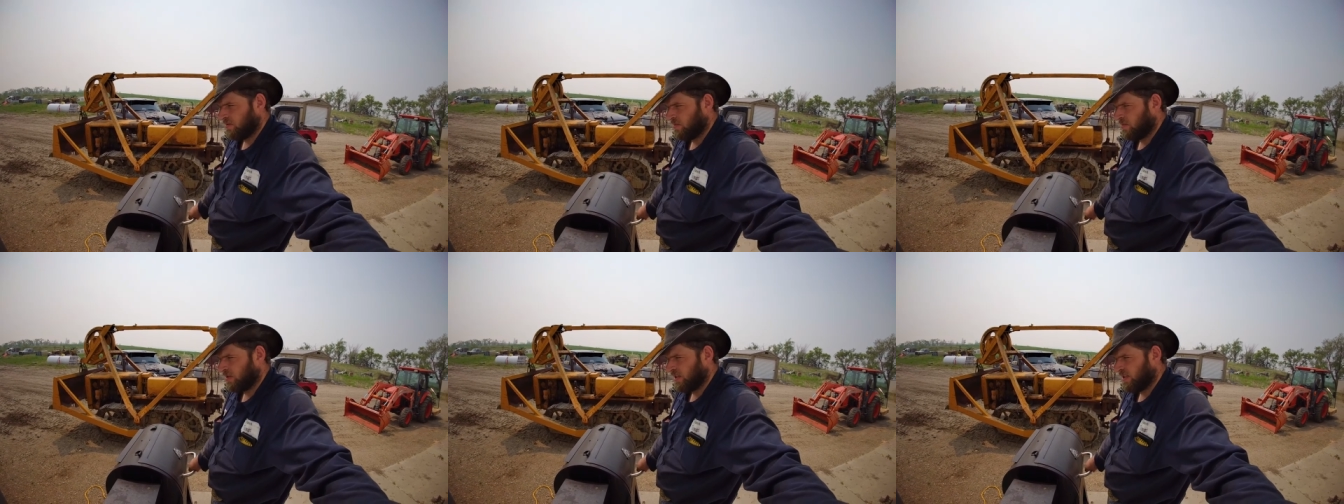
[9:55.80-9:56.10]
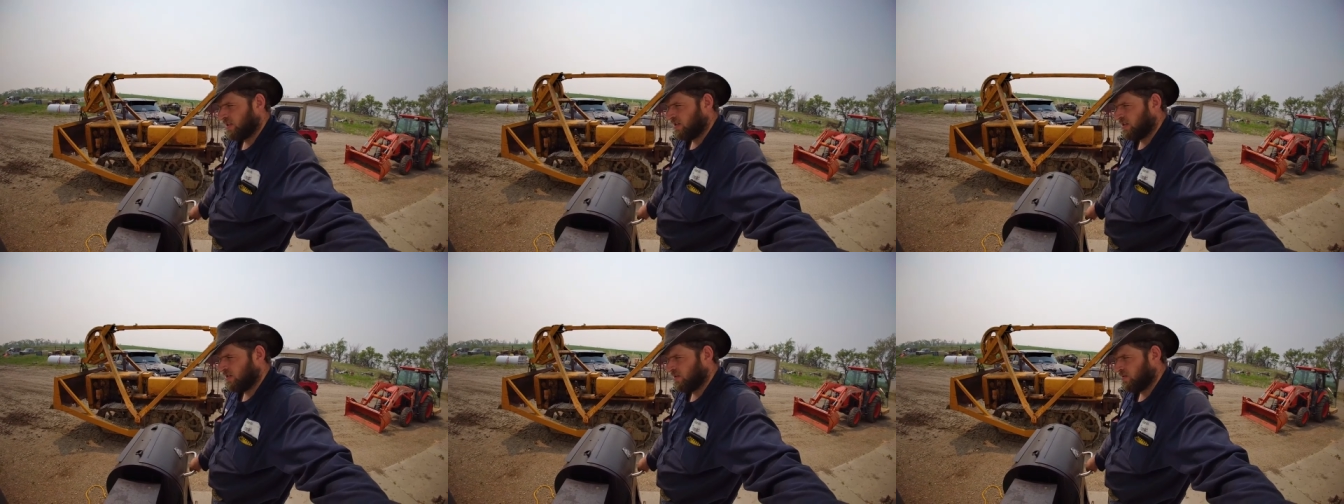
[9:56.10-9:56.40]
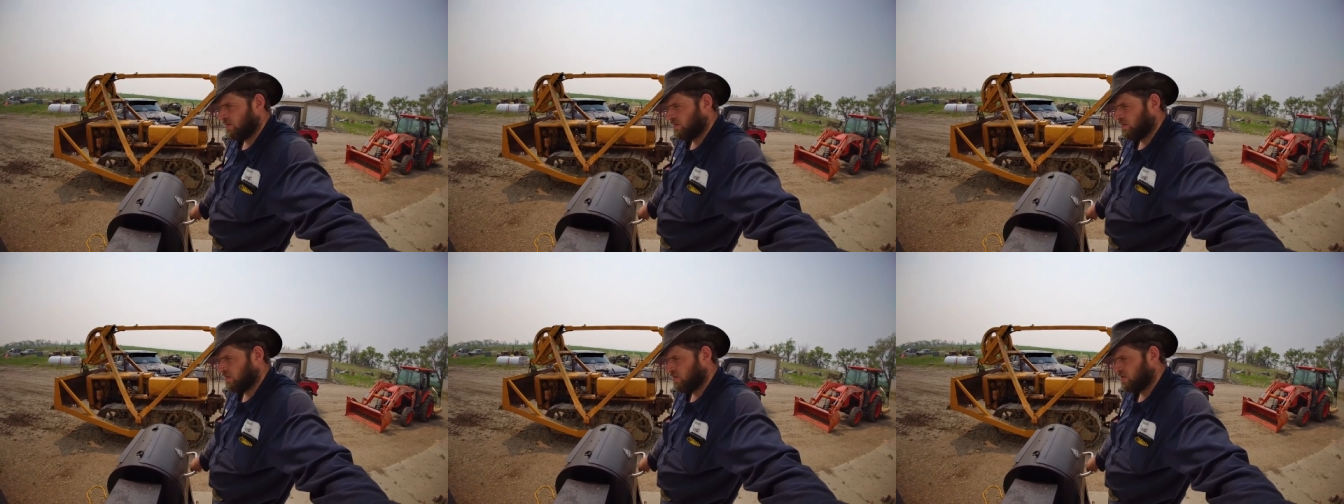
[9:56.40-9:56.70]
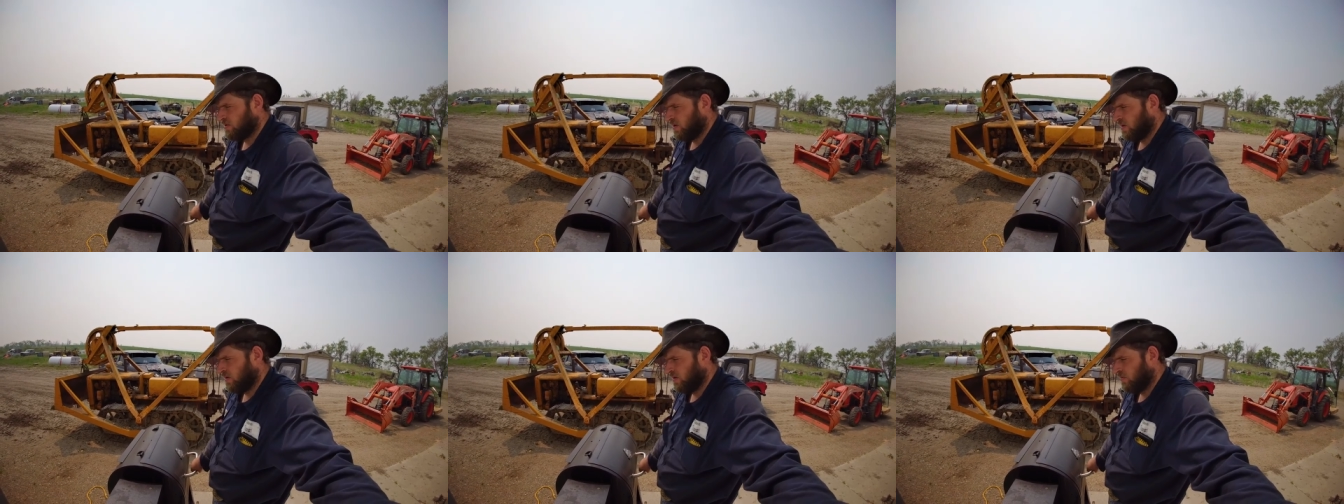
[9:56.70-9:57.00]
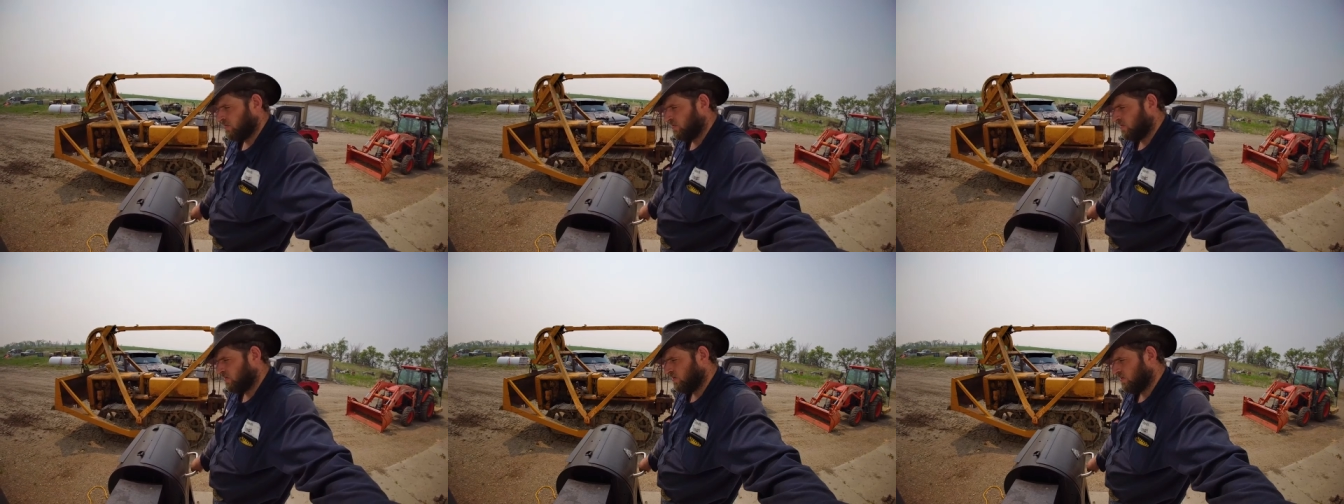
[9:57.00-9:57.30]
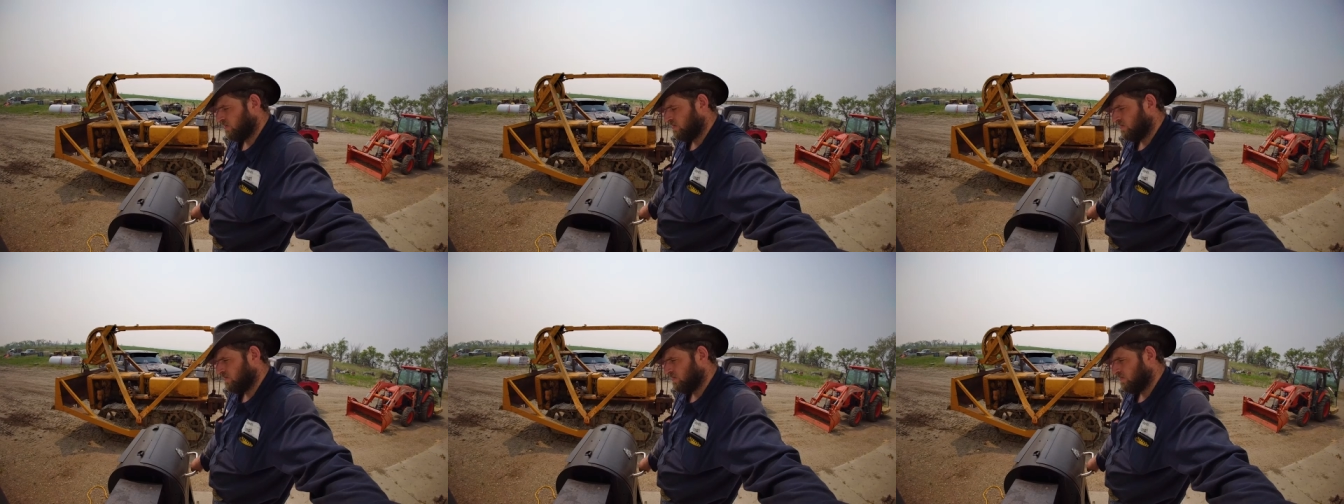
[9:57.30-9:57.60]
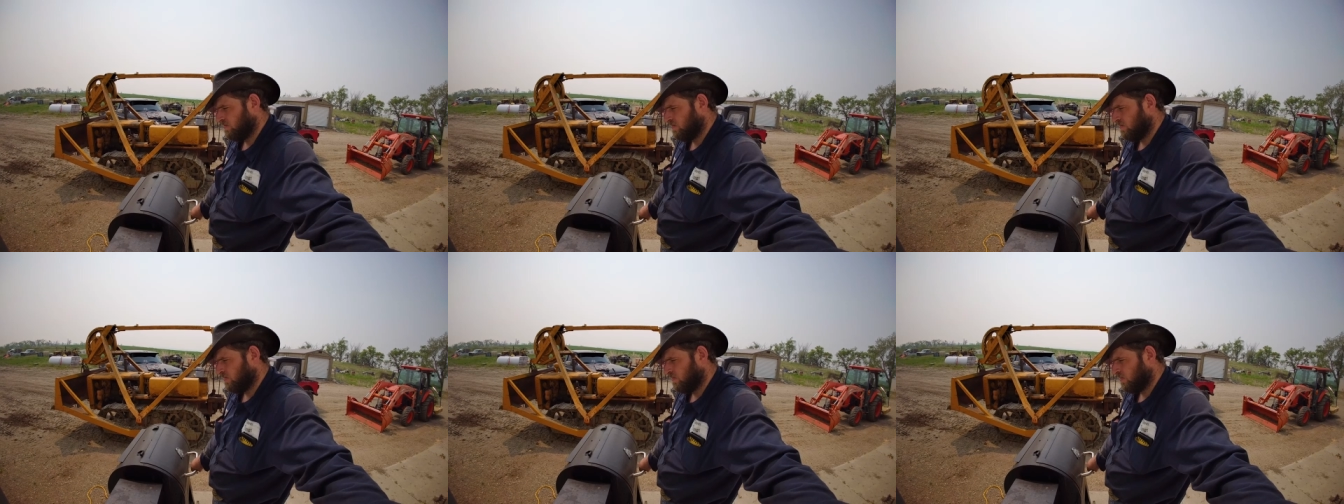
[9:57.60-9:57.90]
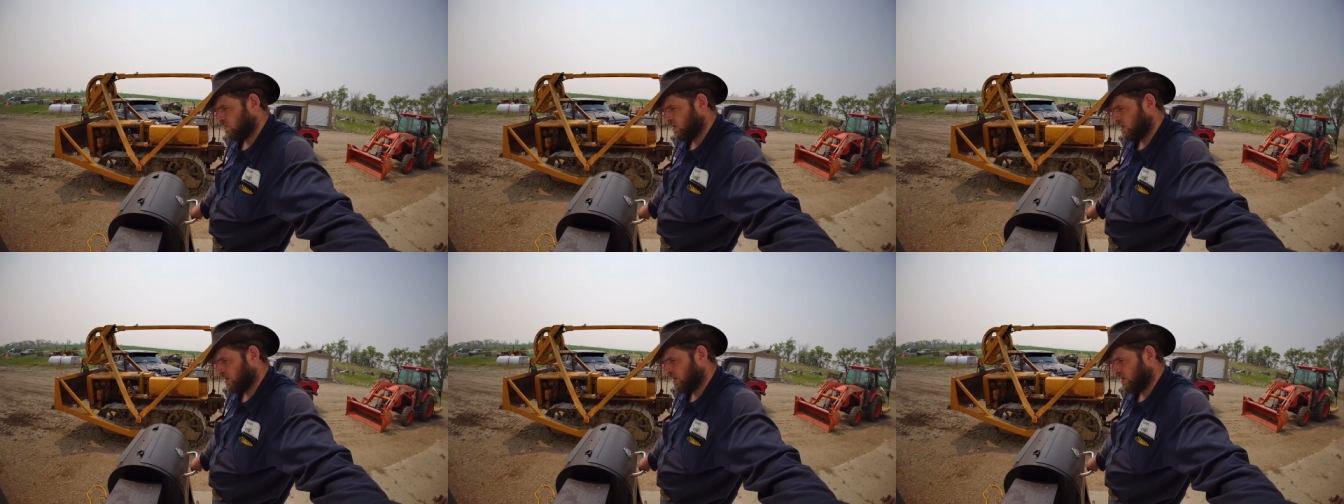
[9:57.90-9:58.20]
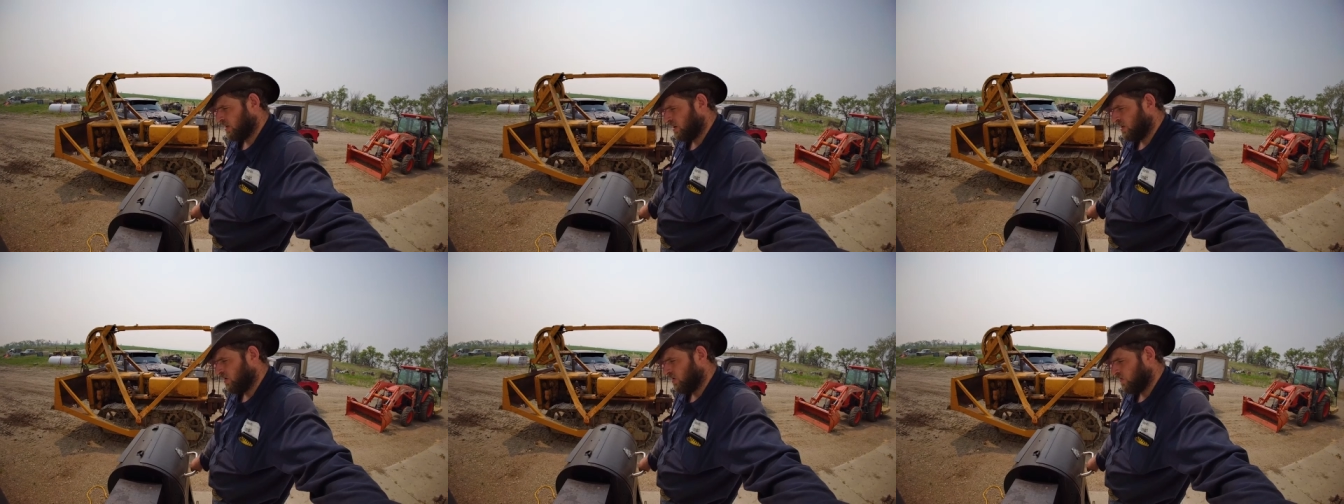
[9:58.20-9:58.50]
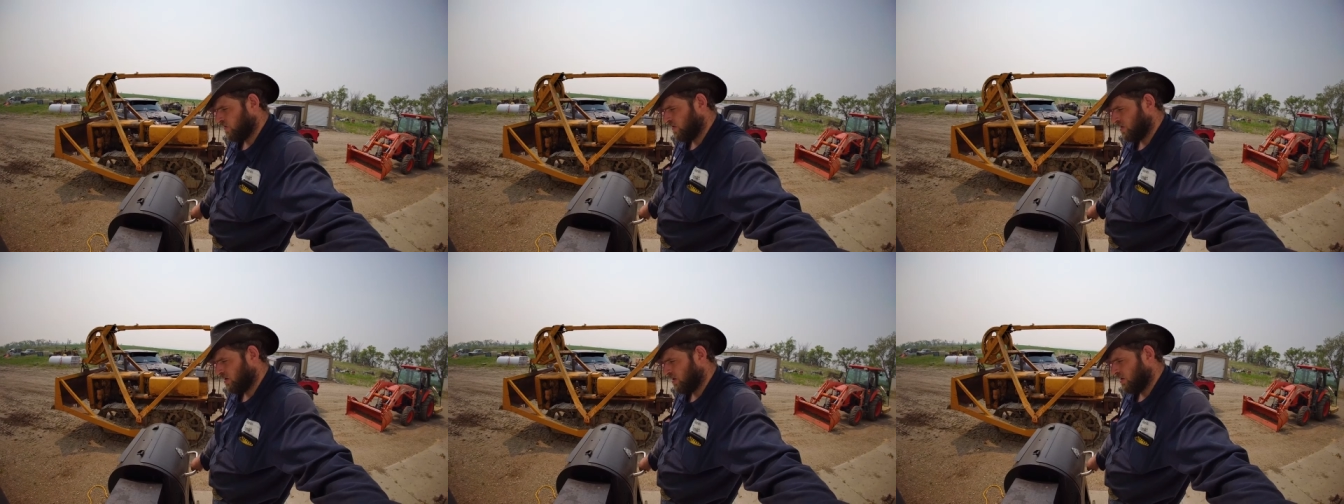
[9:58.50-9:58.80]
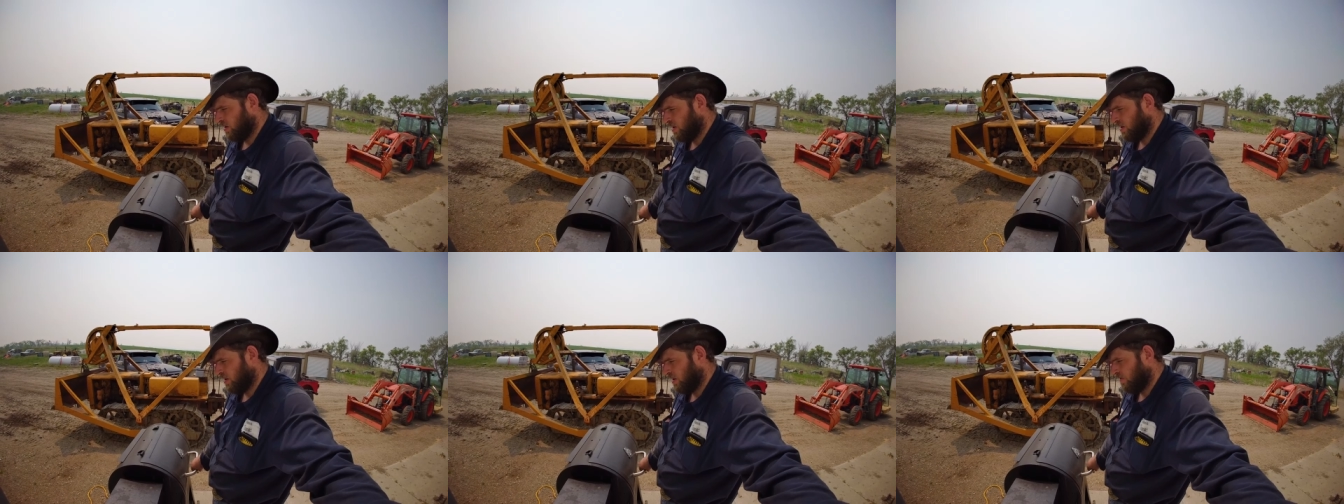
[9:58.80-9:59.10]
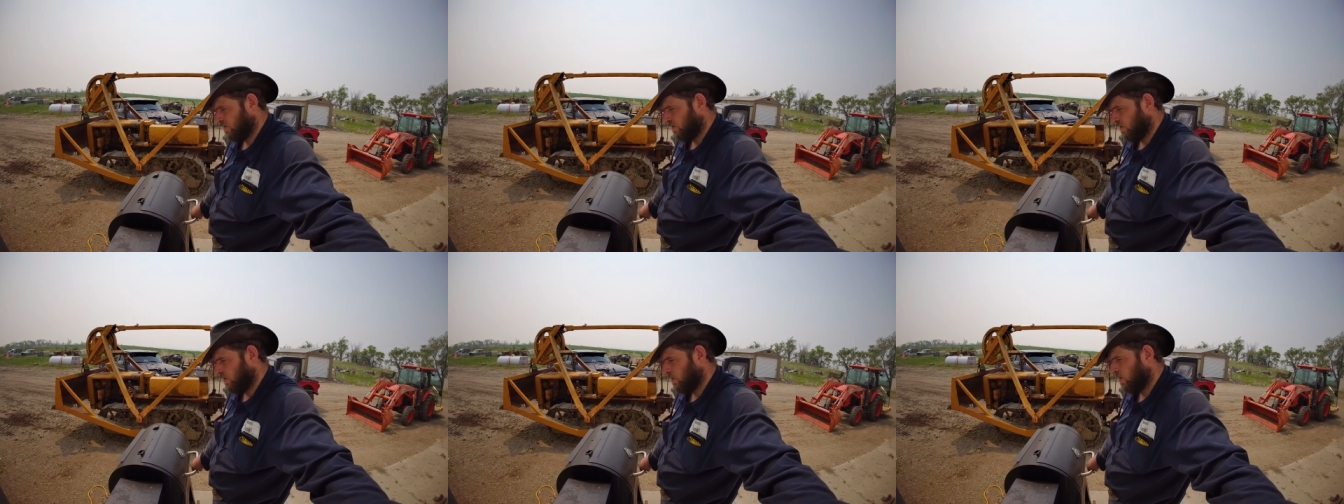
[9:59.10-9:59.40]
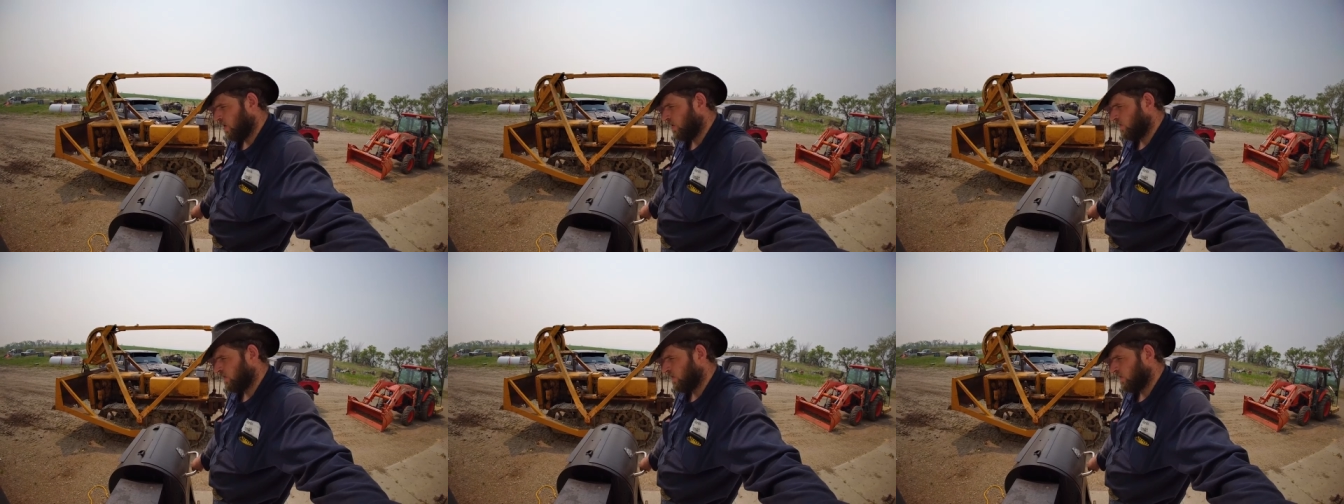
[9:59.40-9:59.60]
what we're going to do. So we're going to go for a full